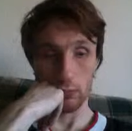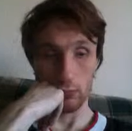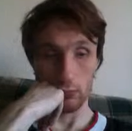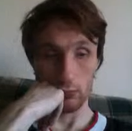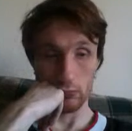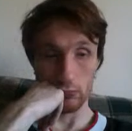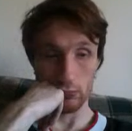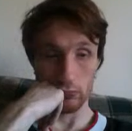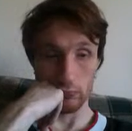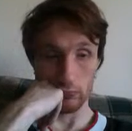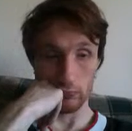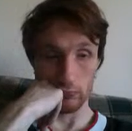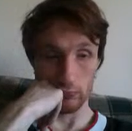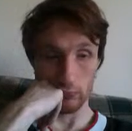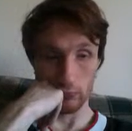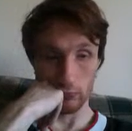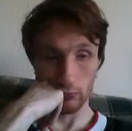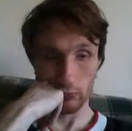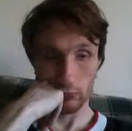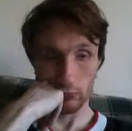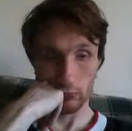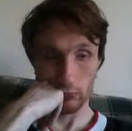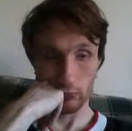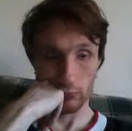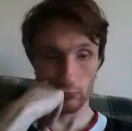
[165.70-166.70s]

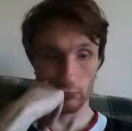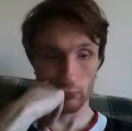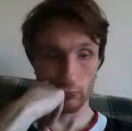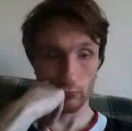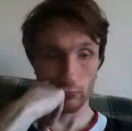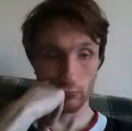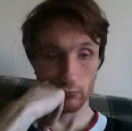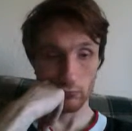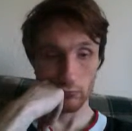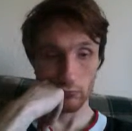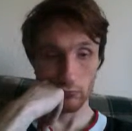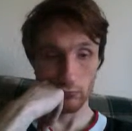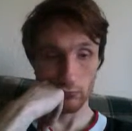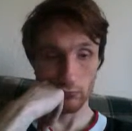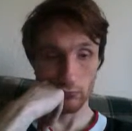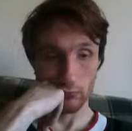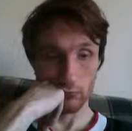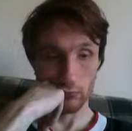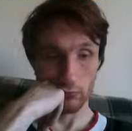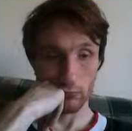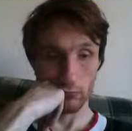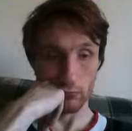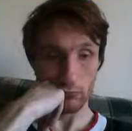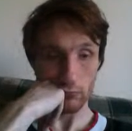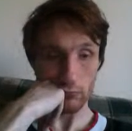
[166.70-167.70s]

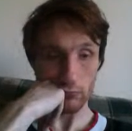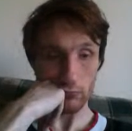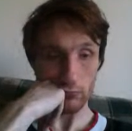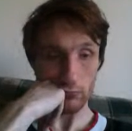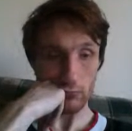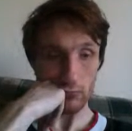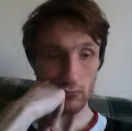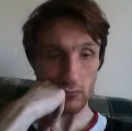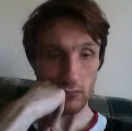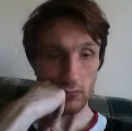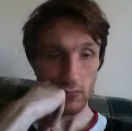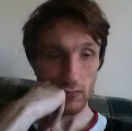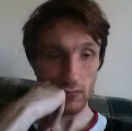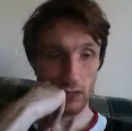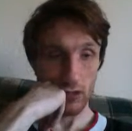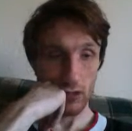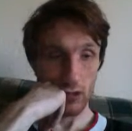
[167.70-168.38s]
Nobody speaks.